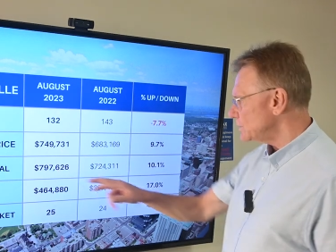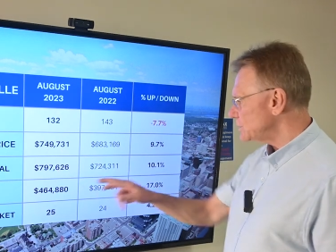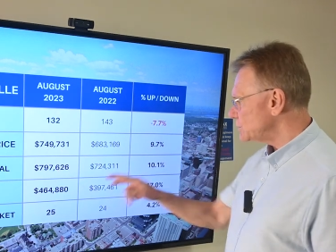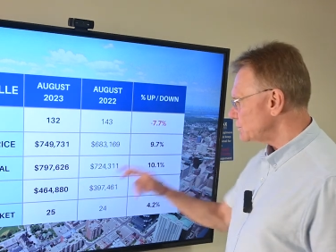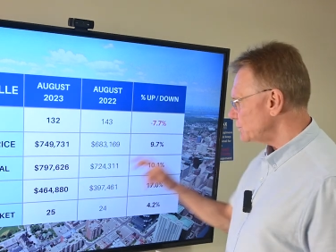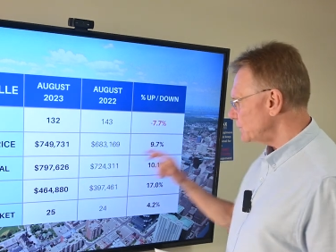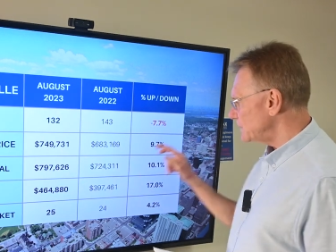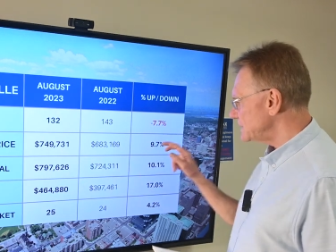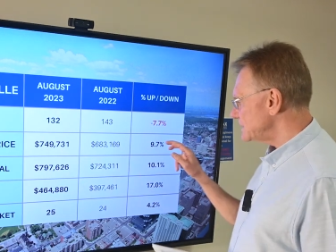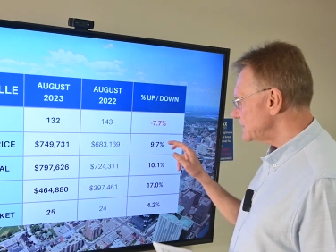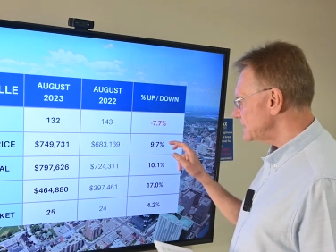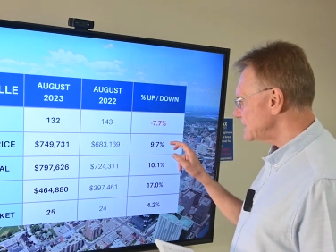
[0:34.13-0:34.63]

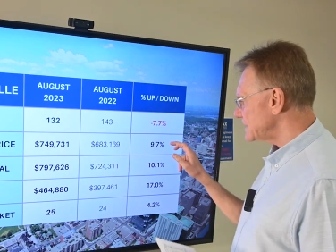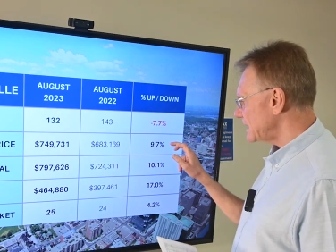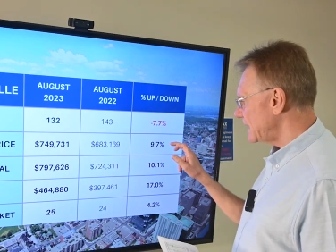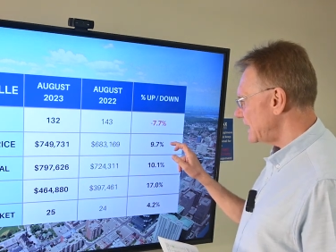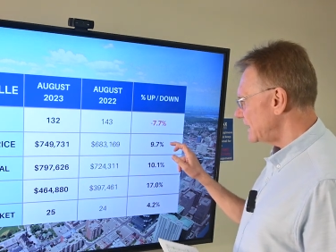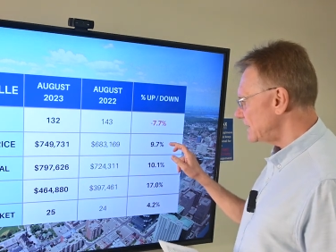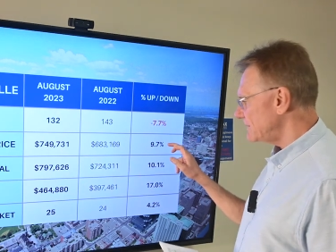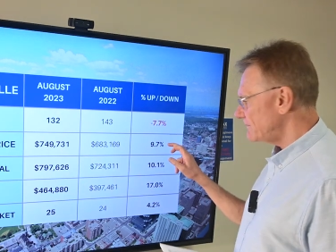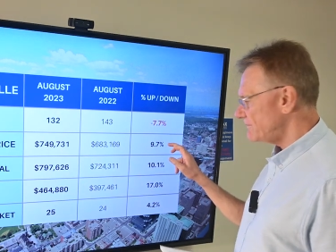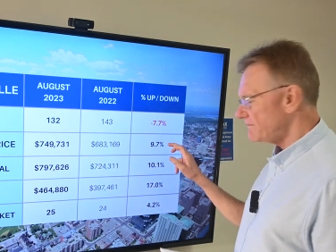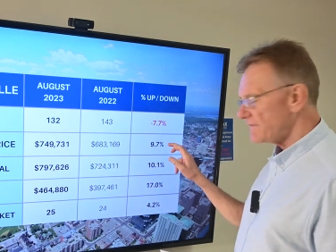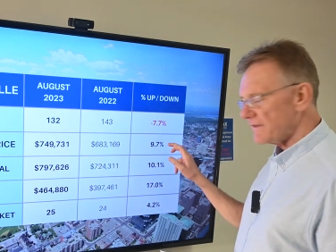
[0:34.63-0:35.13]
which was
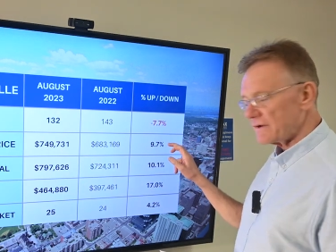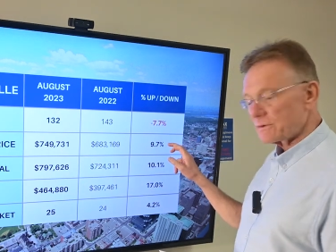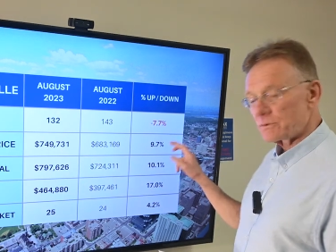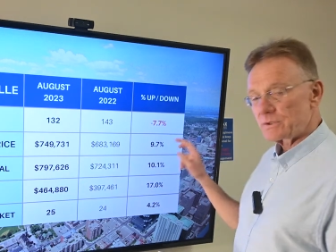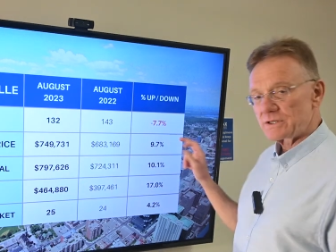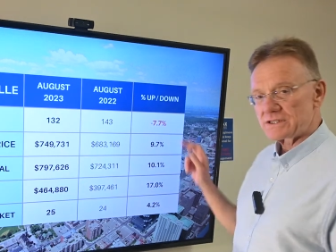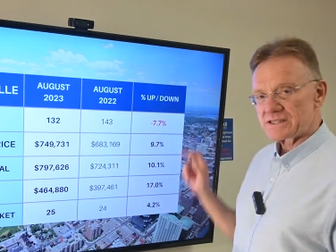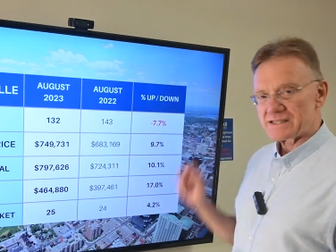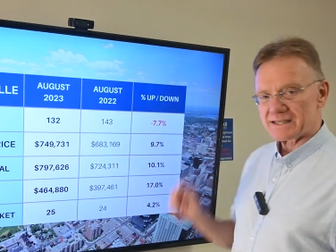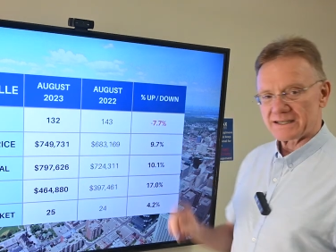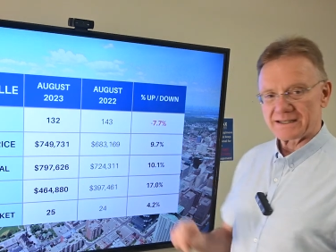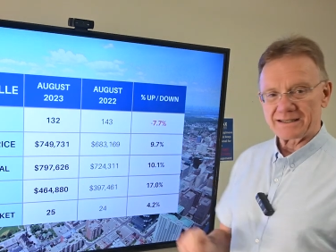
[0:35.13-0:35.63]
a
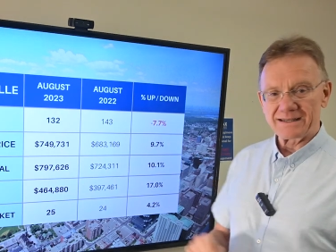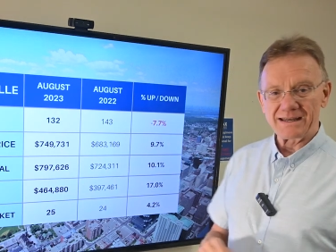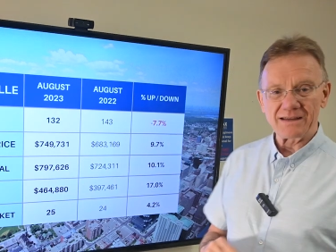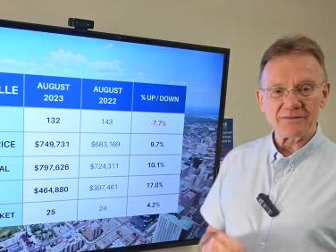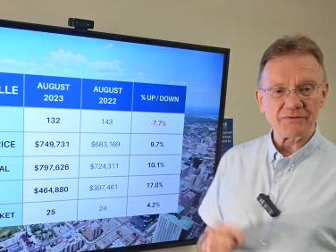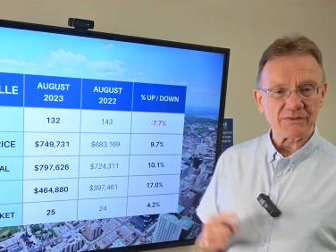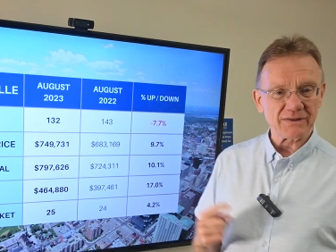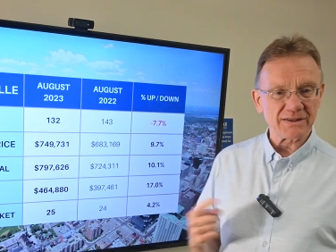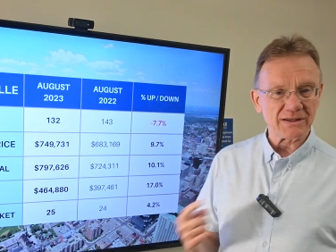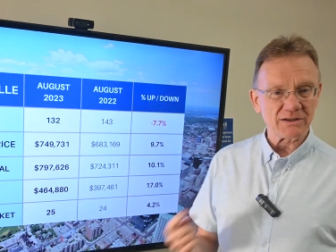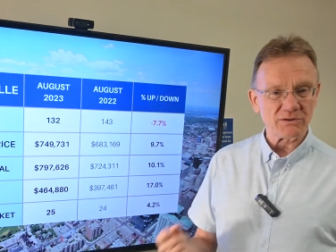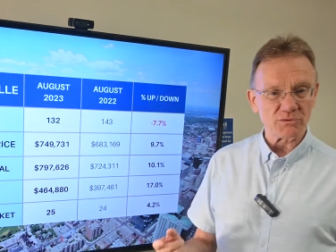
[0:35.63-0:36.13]
very
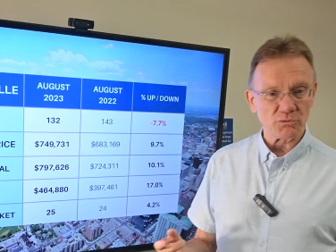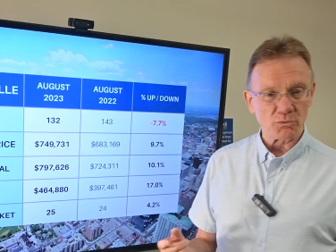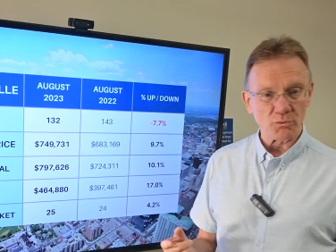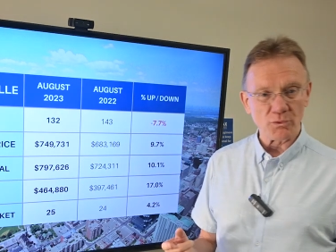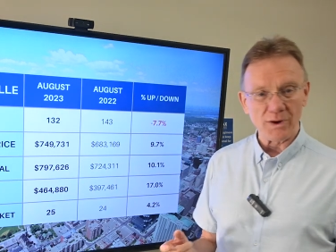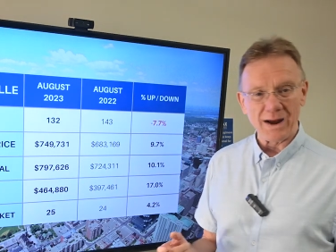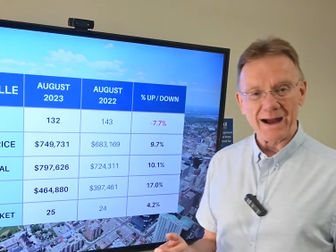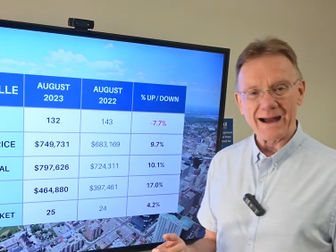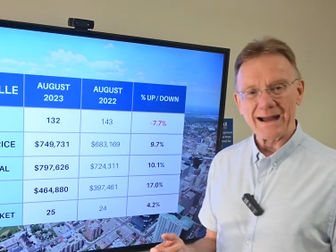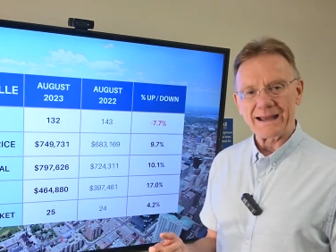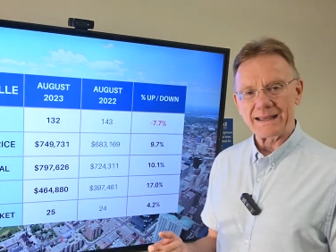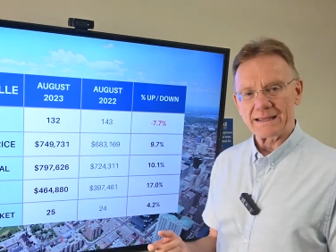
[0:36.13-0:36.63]
significant
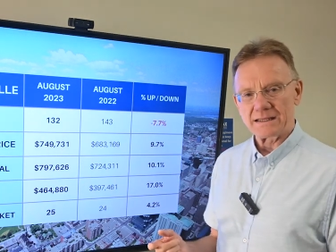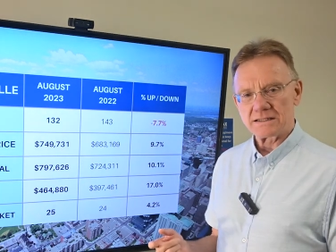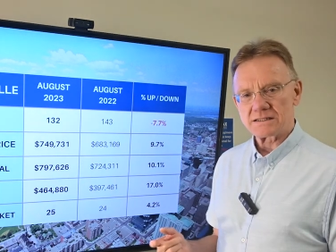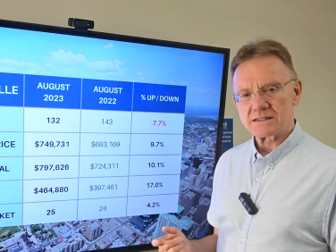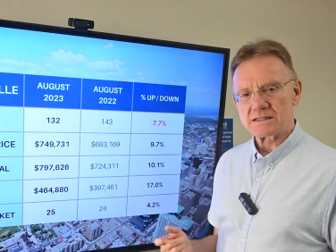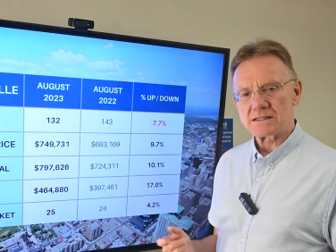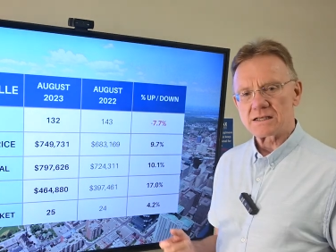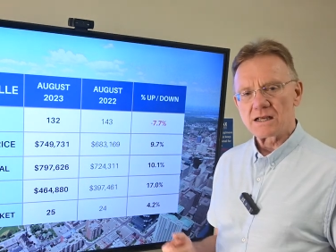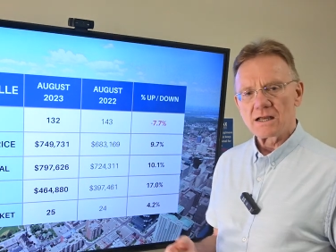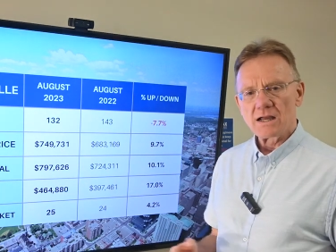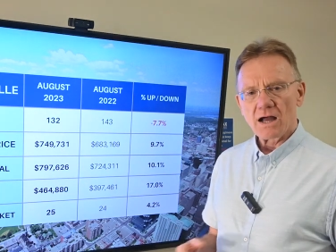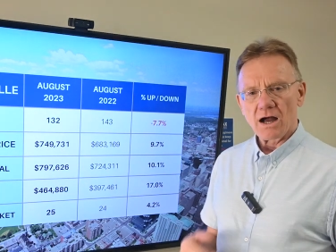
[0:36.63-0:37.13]

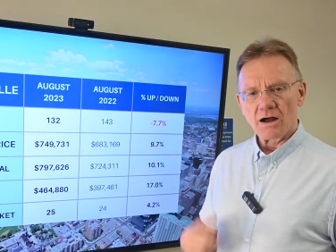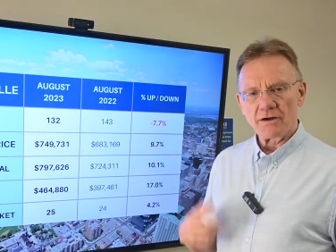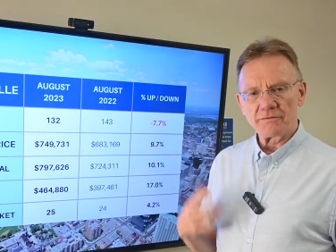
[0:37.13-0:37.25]
rise